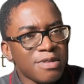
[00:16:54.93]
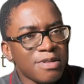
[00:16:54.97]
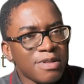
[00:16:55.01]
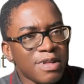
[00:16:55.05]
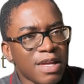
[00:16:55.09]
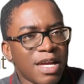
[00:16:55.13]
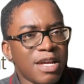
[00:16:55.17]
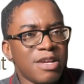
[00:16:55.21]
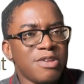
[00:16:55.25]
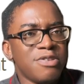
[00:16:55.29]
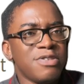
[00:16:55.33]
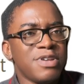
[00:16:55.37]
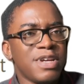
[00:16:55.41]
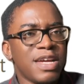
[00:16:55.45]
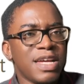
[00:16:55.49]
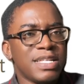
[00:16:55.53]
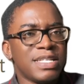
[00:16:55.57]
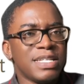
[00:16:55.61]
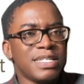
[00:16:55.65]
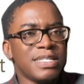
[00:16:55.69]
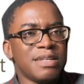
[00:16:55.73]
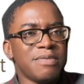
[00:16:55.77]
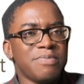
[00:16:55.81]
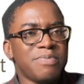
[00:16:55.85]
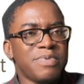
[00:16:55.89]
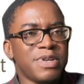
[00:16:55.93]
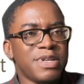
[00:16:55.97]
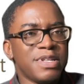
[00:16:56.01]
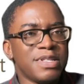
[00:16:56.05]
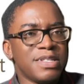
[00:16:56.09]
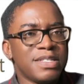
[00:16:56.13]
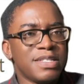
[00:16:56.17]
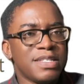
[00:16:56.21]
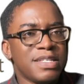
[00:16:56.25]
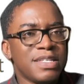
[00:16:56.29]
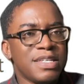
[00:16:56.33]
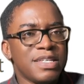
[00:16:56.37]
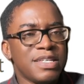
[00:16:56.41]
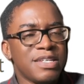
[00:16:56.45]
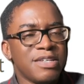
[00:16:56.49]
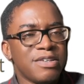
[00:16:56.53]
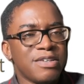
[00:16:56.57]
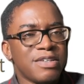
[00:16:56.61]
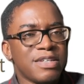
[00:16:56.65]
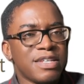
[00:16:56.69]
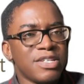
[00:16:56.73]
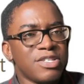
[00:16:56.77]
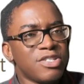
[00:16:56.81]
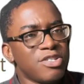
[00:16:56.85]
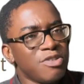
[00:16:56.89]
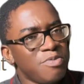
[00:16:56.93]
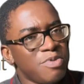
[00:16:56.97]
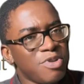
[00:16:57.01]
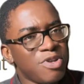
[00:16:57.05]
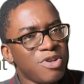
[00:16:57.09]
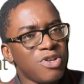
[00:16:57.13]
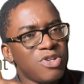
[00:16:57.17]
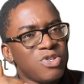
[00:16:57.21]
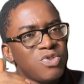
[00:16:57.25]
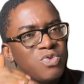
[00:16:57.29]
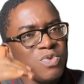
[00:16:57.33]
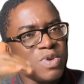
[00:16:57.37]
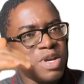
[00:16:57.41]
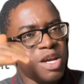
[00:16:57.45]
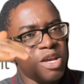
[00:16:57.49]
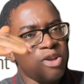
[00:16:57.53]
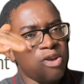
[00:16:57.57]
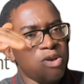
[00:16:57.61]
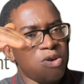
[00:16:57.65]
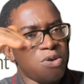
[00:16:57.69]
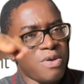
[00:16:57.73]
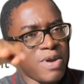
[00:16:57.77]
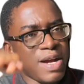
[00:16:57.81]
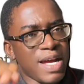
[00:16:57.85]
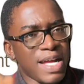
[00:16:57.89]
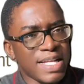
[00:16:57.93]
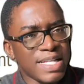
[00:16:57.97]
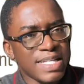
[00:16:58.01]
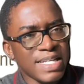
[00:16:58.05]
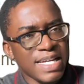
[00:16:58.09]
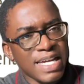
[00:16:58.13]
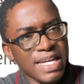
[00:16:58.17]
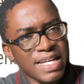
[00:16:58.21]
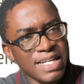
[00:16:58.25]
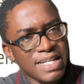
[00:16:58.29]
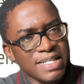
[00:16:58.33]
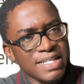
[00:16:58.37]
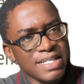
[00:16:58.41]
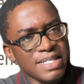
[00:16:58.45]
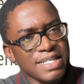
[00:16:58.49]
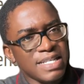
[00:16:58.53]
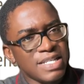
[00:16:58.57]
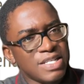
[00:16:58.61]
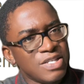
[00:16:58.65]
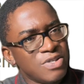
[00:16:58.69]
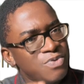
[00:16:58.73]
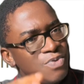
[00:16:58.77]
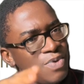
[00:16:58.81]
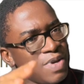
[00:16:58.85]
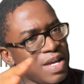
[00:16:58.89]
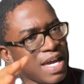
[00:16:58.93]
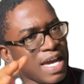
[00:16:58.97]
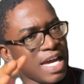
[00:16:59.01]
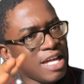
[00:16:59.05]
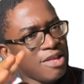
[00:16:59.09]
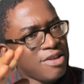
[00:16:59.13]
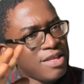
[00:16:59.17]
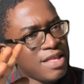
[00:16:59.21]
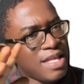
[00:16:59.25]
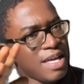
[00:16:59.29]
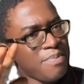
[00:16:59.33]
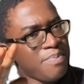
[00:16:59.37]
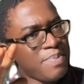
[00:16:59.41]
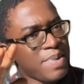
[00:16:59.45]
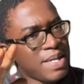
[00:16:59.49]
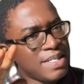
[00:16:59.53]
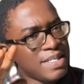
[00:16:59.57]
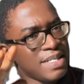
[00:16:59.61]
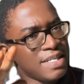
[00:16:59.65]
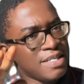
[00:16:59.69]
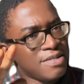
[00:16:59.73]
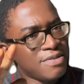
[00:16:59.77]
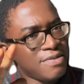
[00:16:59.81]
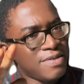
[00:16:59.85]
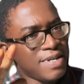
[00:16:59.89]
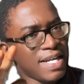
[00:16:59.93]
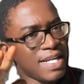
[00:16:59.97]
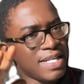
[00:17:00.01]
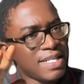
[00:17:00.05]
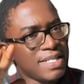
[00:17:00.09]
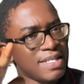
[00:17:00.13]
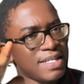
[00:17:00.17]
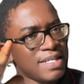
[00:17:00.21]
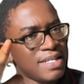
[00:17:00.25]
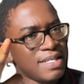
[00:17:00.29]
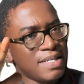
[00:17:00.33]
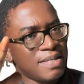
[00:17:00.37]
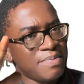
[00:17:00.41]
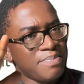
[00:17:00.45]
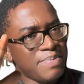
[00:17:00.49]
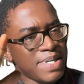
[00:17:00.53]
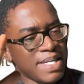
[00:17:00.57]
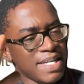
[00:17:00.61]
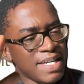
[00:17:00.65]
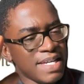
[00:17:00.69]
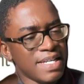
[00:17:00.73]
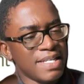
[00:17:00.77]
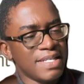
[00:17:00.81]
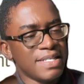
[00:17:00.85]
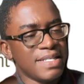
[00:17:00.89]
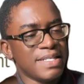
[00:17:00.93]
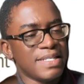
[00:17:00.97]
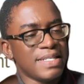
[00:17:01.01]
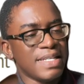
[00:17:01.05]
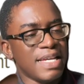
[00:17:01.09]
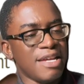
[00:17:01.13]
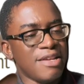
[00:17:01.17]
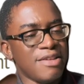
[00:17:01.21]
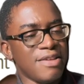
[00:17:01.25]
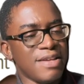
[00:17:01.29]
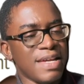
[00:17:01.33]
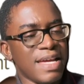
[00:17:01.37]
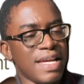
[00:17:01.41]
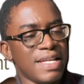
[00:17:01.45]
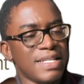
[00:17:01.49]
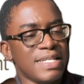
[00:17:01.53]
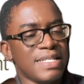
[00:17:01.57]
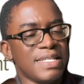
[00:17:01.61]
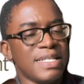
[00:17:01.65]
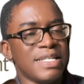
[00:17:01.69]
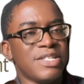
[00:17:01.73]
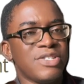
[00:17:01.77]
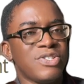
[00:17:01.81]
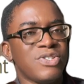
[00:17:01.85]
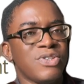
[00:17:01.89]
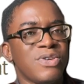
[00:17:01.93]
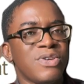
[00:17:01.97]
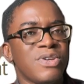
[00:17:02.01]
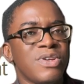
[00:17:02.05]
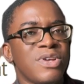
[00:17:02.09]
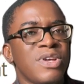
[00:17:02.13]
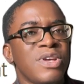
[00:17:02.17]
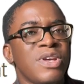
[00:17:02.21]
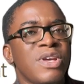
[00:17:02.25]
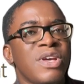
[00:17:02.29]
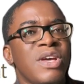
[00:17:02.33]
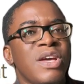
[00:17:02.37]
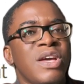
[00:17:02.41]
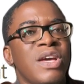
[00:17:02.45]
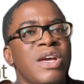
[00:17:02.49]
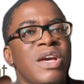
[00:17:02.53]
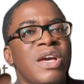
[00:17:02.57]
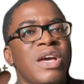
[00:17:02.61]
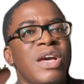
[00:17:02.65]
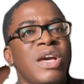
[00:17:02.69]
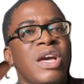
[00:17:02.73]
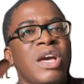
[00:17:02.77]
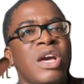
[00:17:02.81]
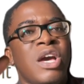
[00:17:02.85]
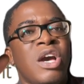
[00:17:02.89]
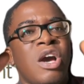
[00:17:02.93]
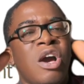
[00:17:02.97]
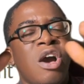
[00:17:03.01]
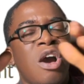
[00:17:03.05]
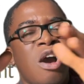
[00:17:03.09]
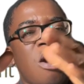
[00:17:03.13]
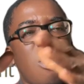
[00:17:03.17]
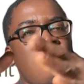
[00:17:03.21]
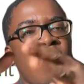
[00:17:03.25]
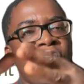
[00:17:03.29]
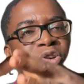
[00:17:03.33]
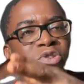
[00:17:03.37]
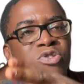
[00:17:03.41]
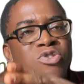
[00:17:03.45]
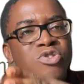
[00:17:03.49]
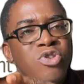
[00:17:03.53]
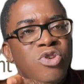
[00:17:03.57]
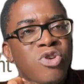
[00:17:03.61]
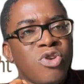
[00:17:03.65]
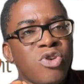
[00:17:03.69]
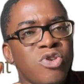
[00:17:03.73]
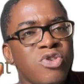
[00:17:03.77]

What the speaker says: Are you getting the point? Okay, so because where your right ends is where another person's right begins. Are you getting it? So although